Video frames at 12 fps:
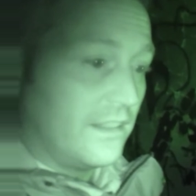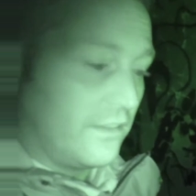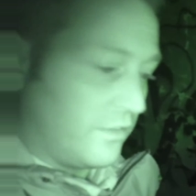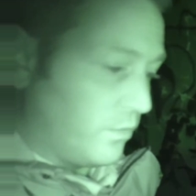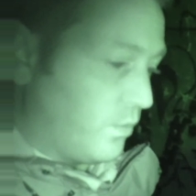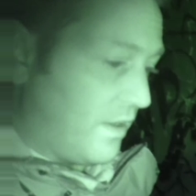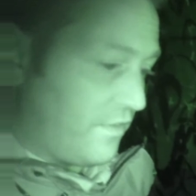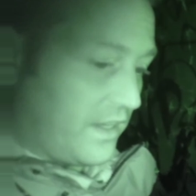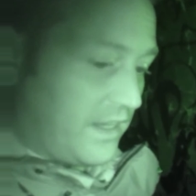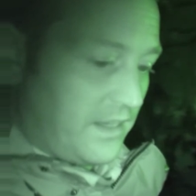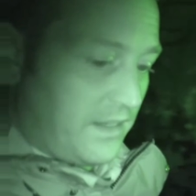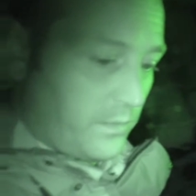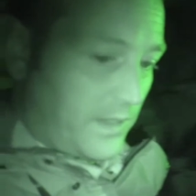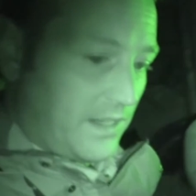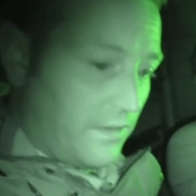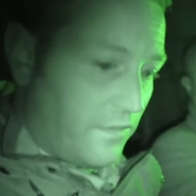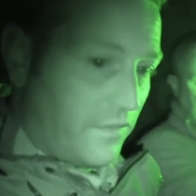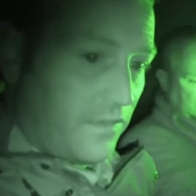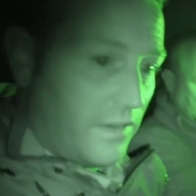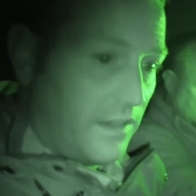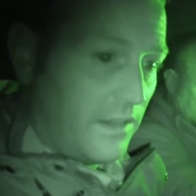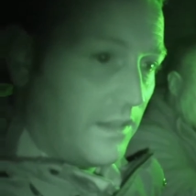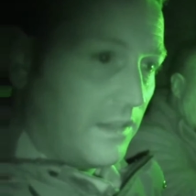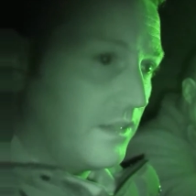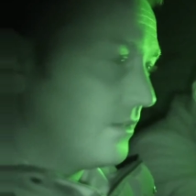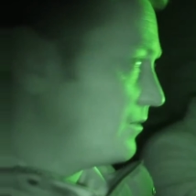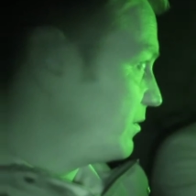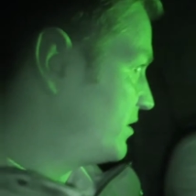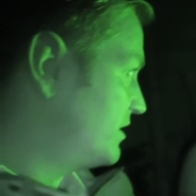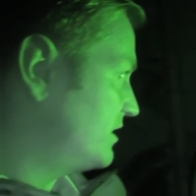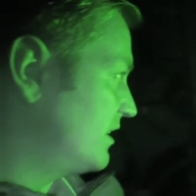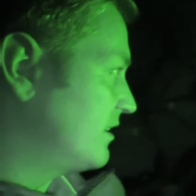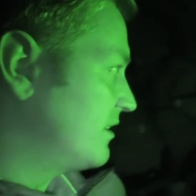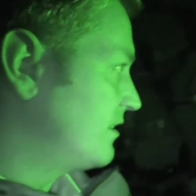So whether we can... If, what did you...